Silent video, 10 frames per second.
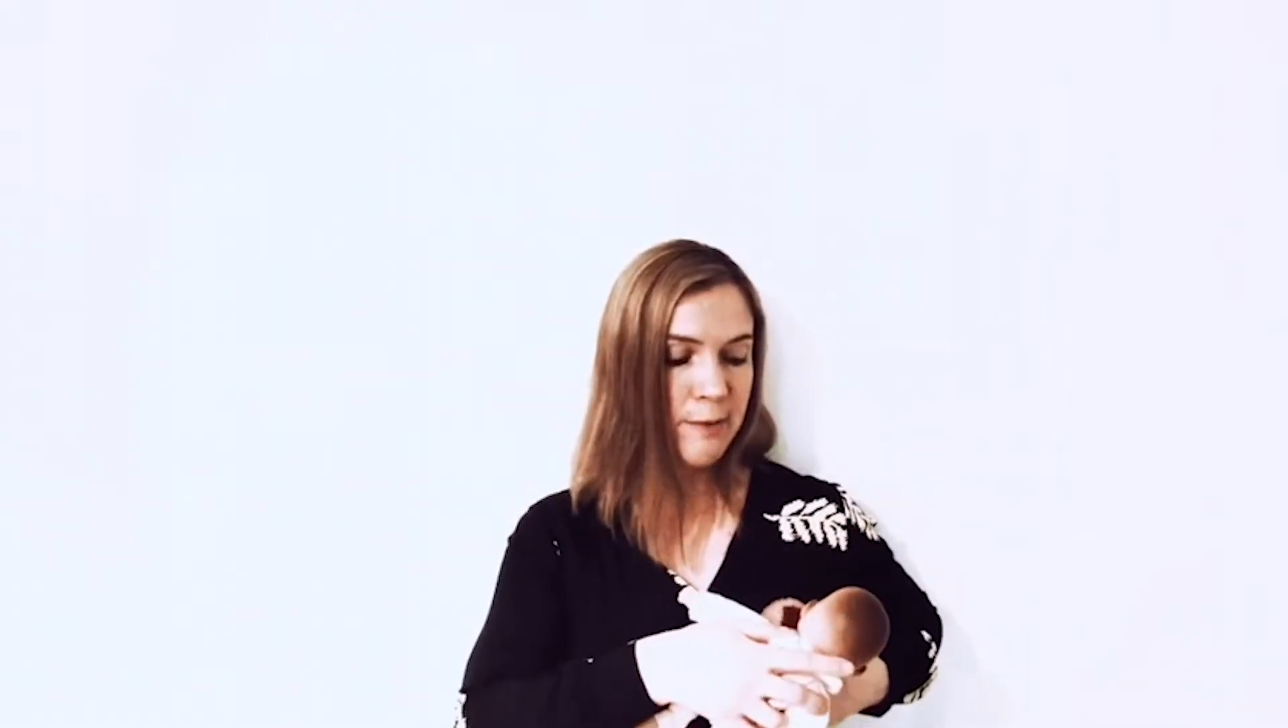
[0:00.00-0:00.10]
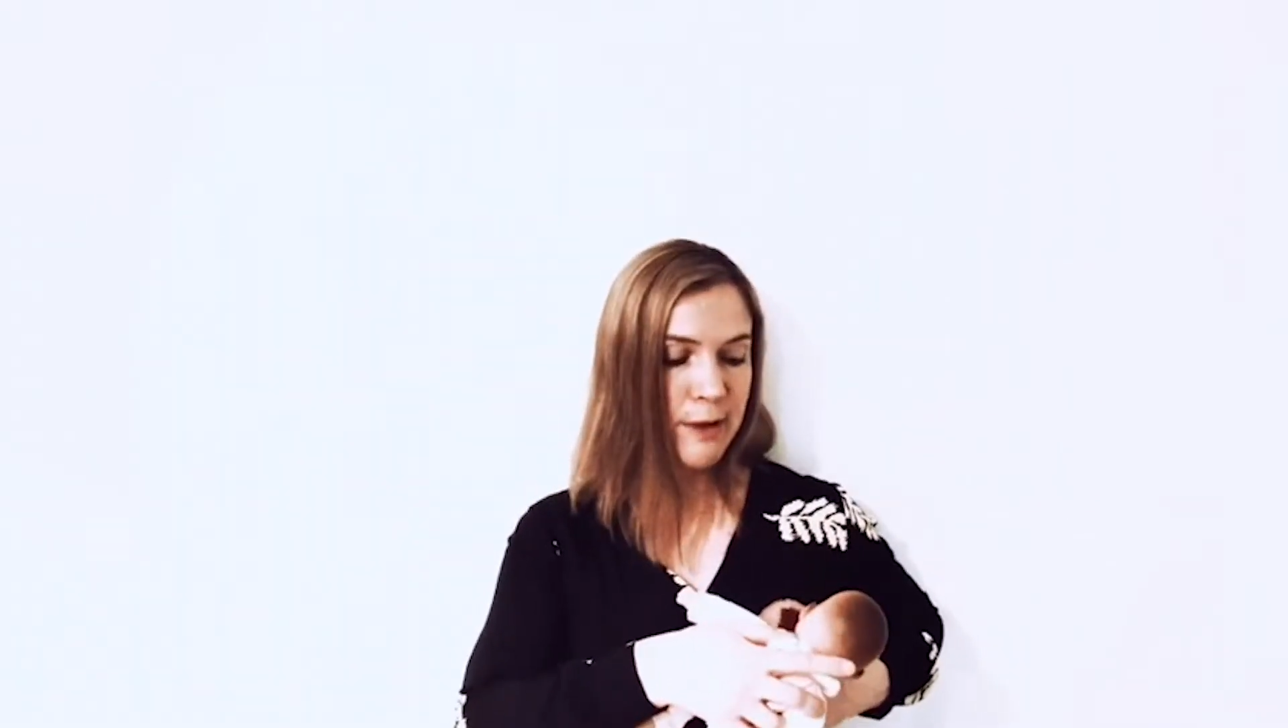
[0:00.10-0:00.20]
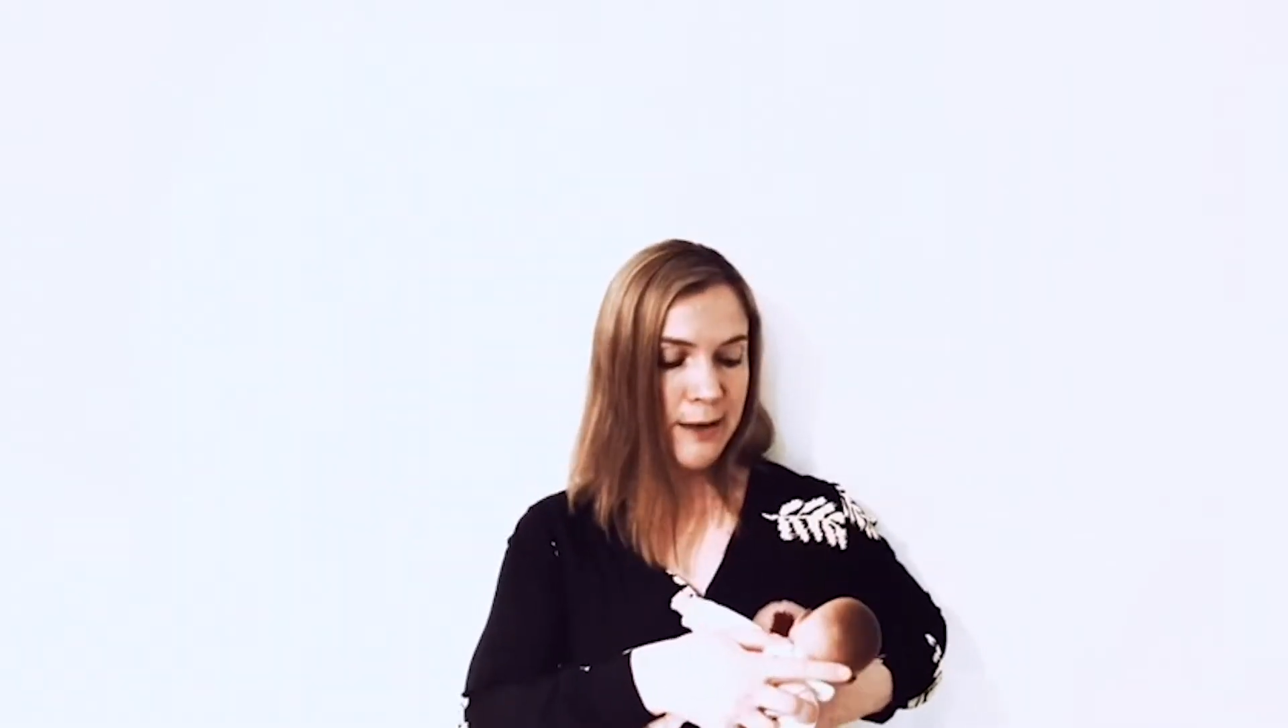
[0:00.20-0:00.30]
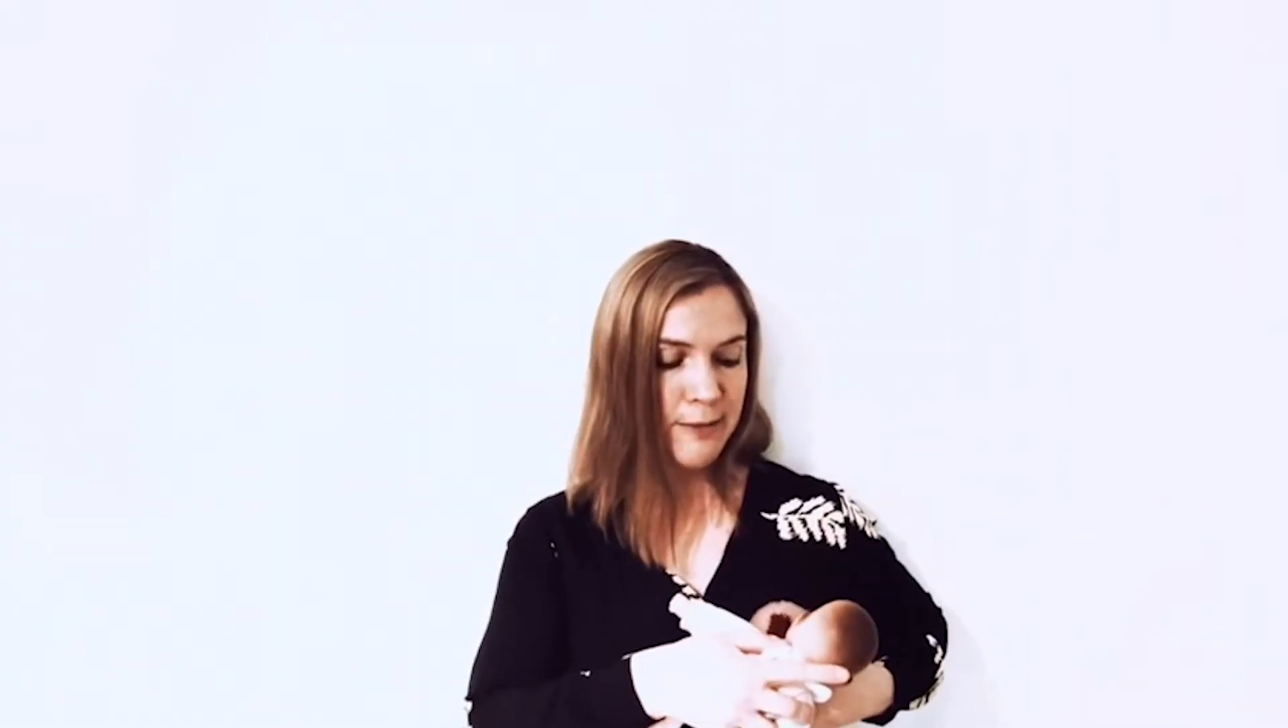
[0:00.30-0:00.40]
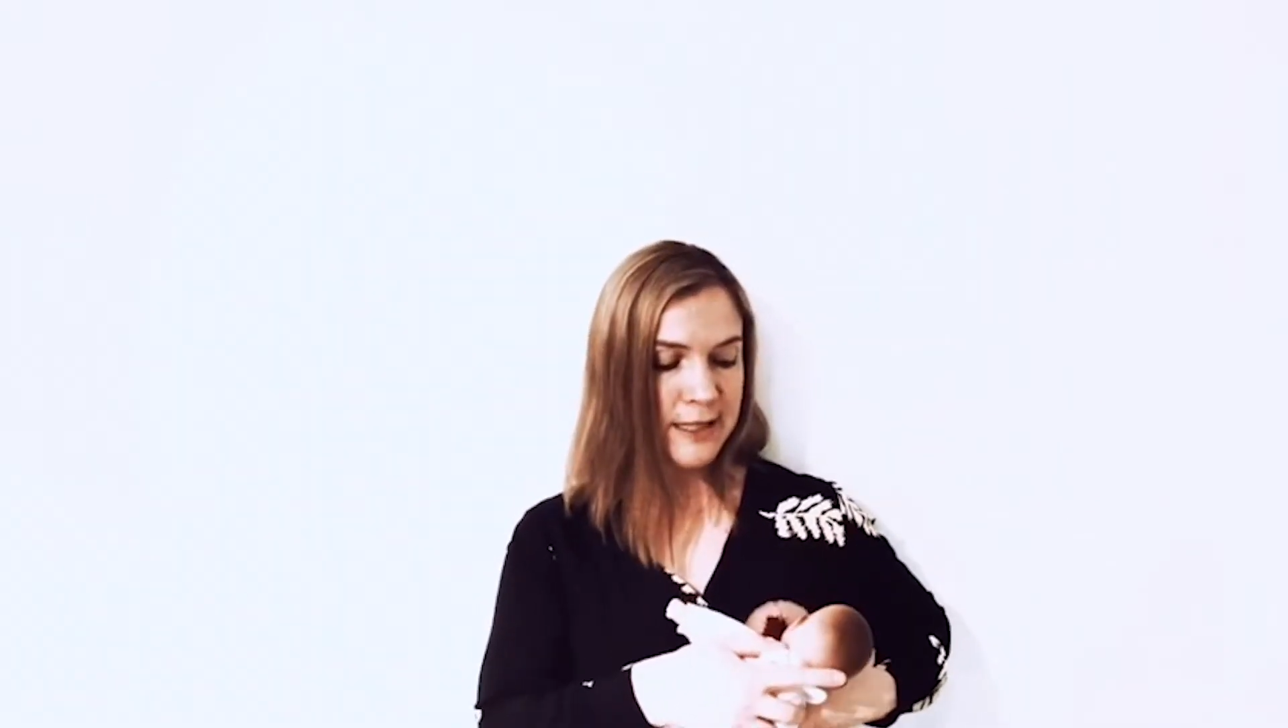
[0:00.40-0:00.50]
the
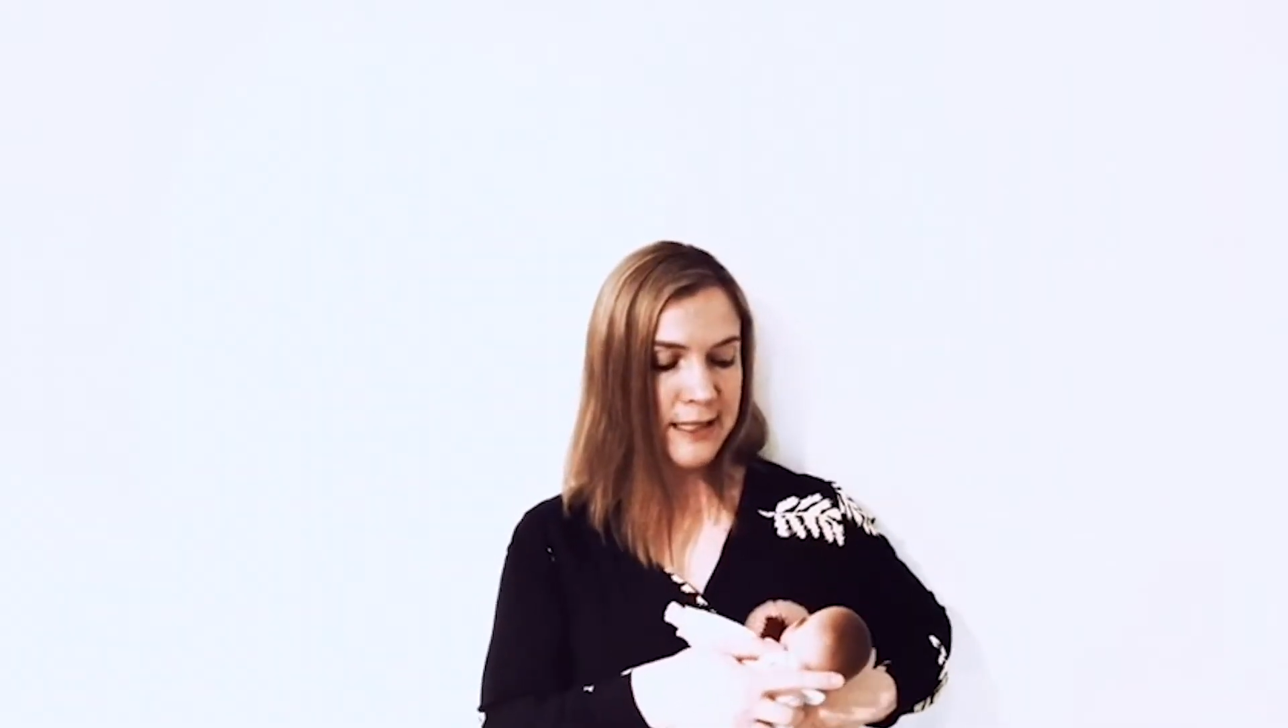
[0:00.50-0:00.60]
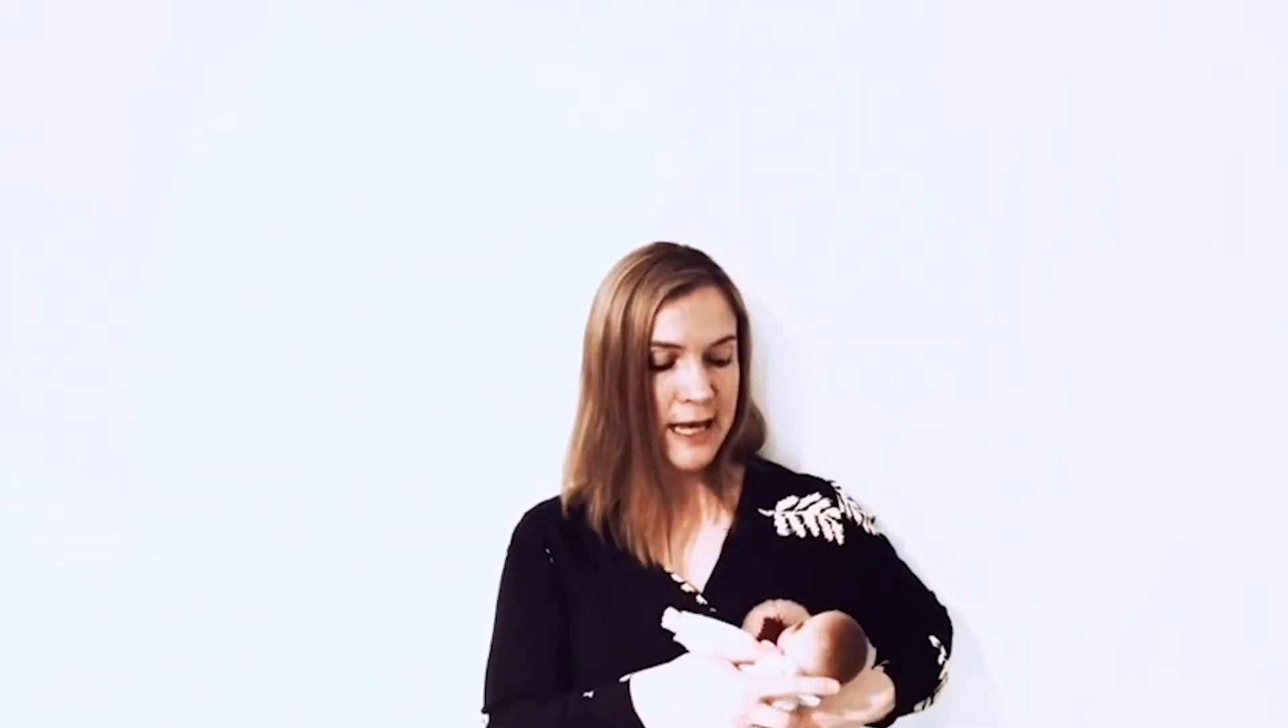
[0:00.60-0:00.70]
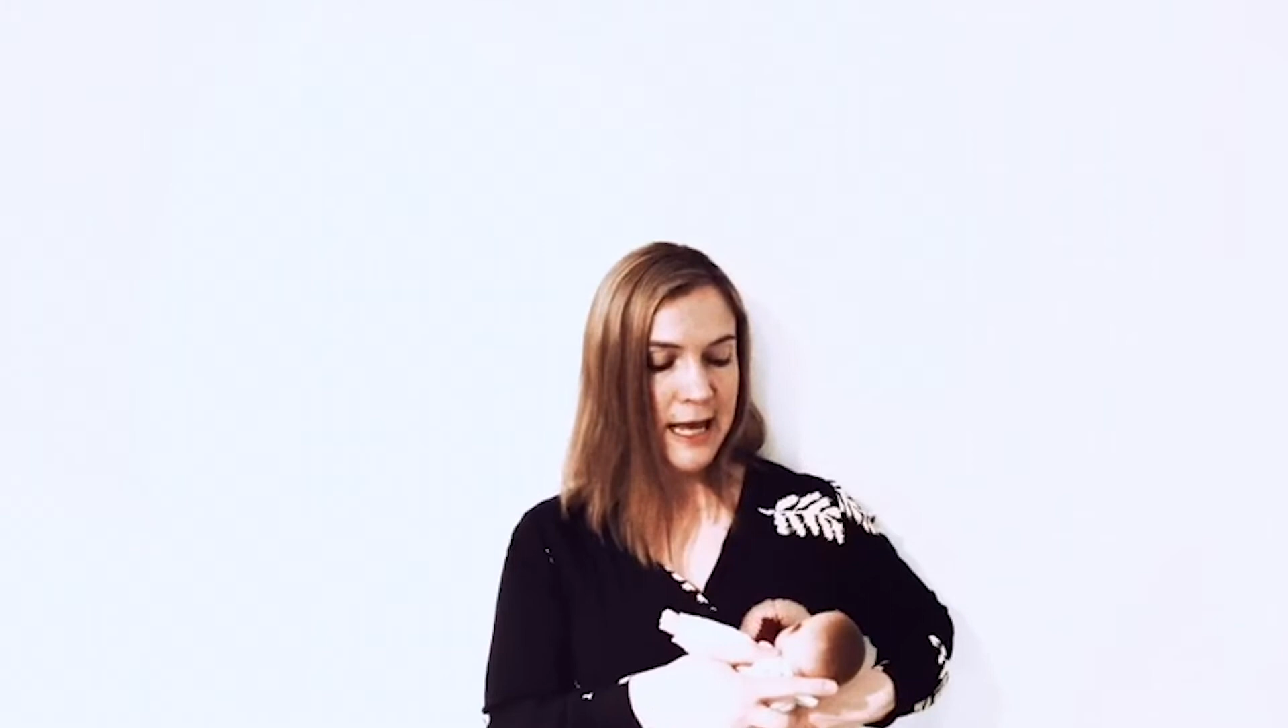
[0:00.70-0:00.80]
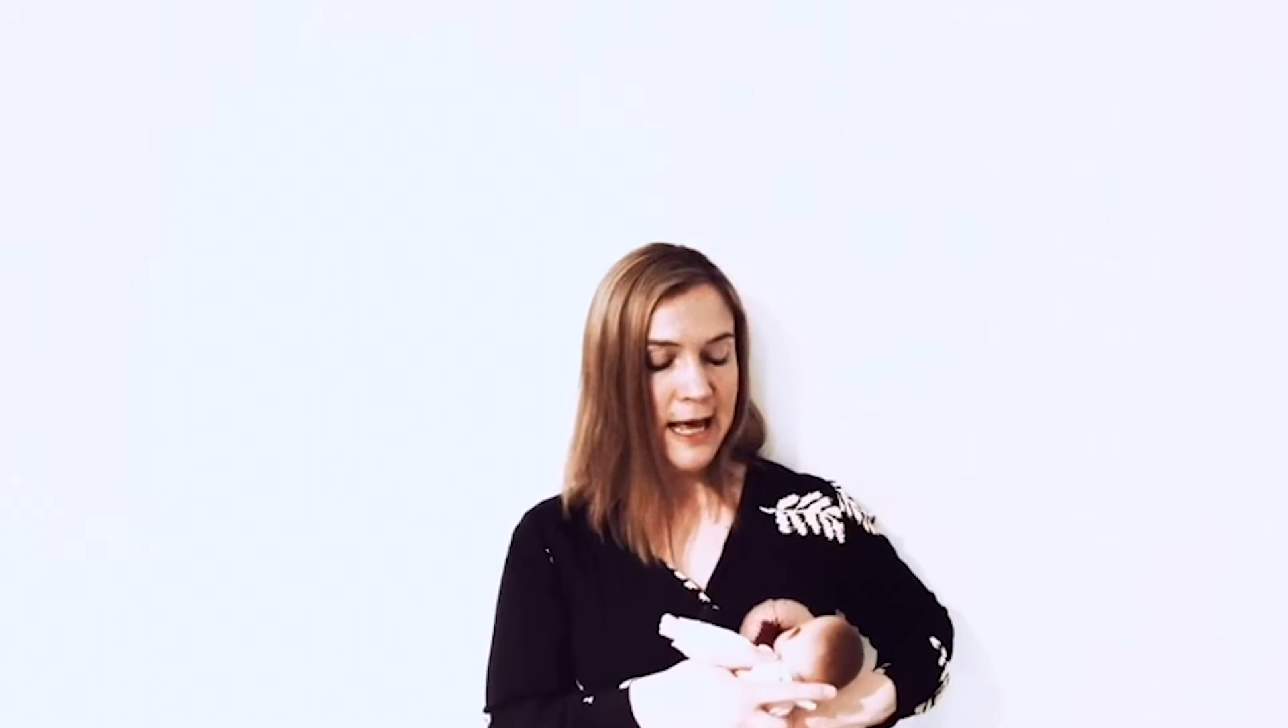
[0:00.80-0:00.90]
baby's